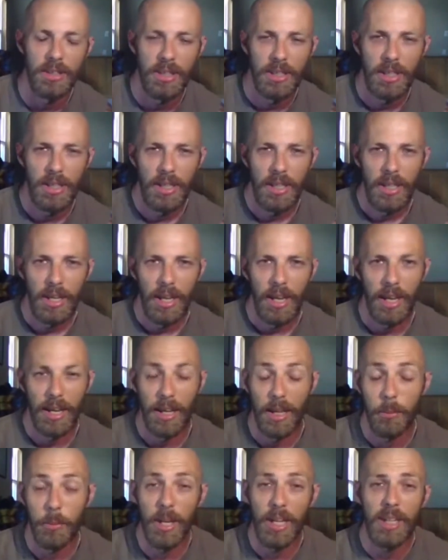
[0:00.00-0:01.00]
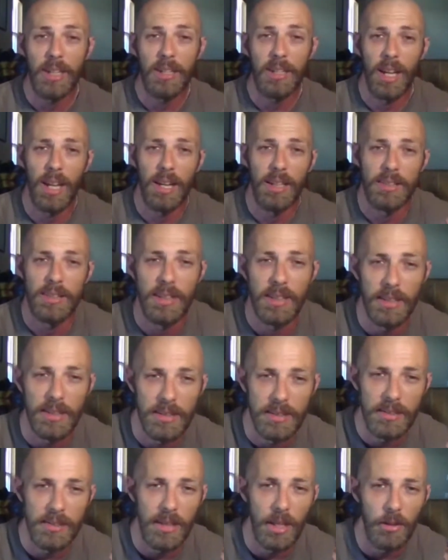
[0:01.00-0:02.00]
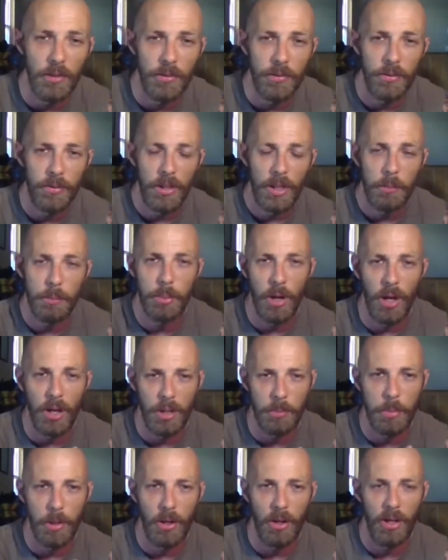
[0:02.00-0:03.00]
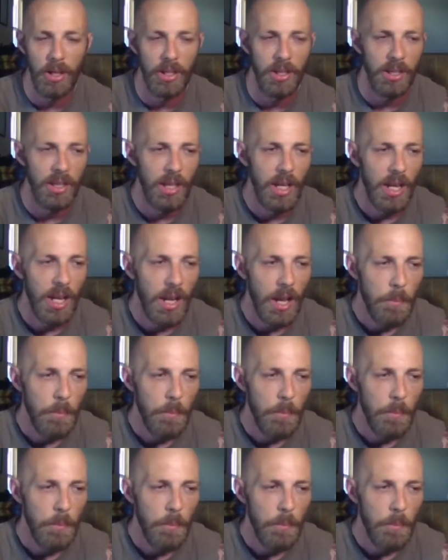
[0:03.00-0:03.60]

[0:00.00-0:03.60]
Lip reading: And I recognize that it's self-brought upon.